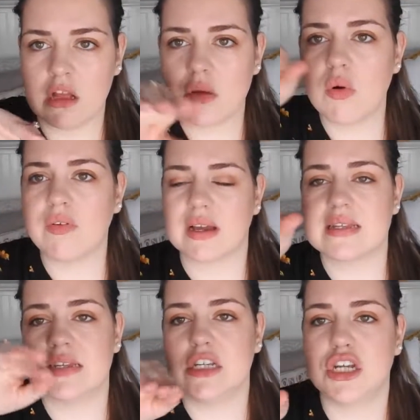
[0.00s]
Like they're more of like a
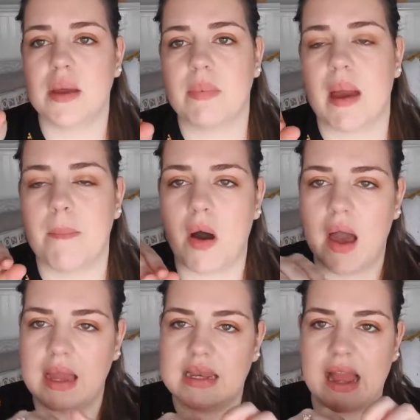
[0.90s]
C shape, and
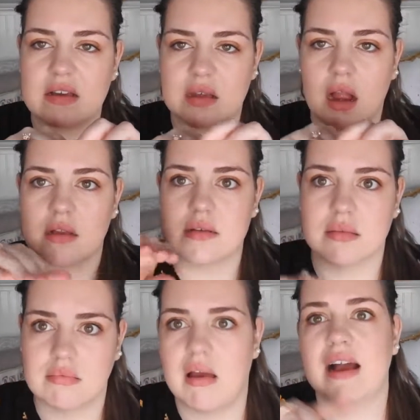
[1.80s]
my nails
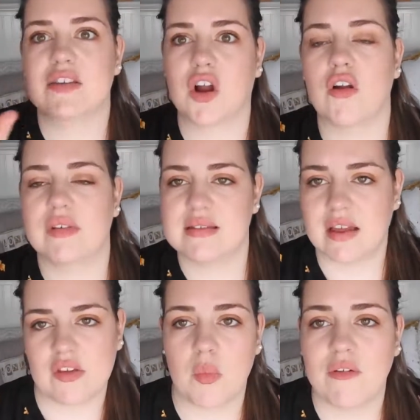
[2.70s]
aren't as curved as
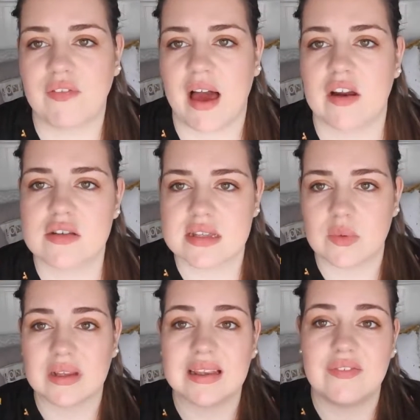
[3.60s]
that. They're more flatter, so they
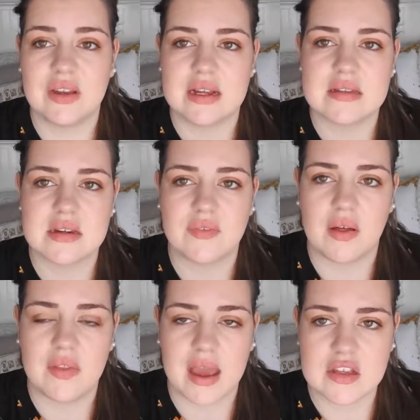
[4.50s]
were lifting and stuff
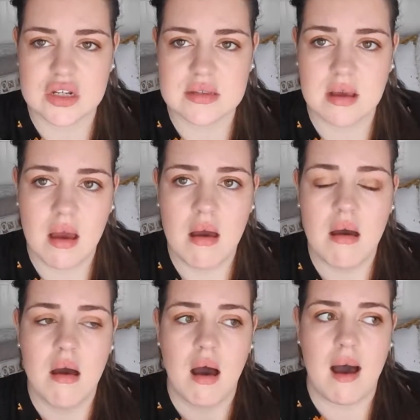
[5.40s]
on the edges.
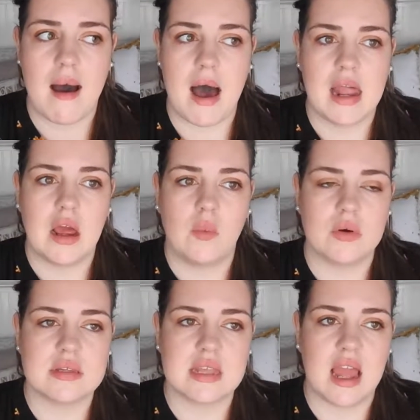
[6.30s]
And I
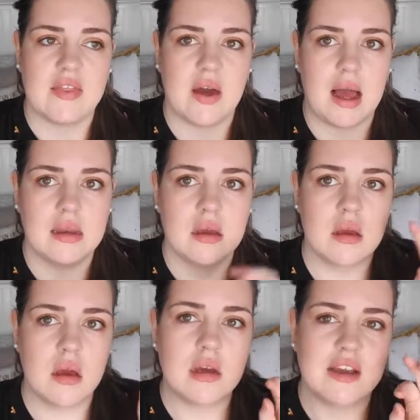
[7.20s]
will say that
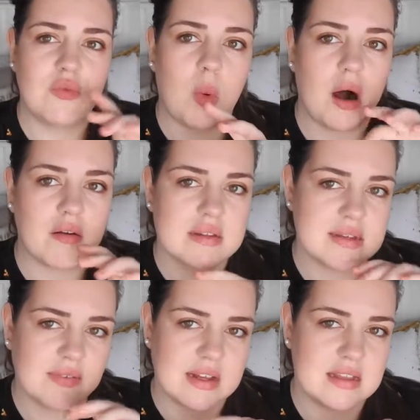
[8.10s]
if water and
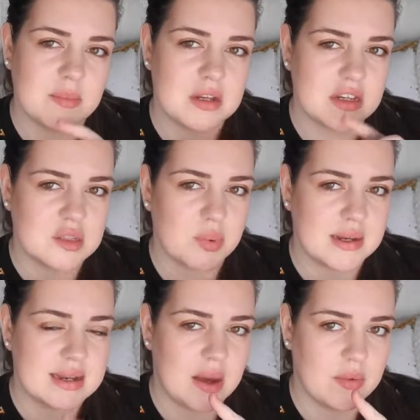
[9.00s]
stuff gets in them, it does
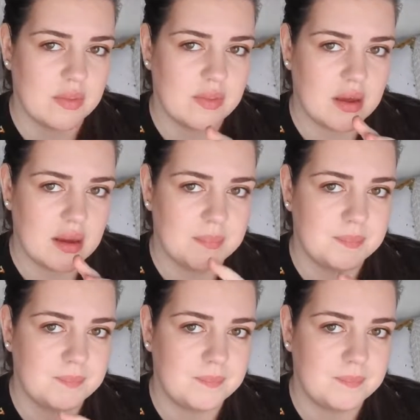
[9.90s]
break down the,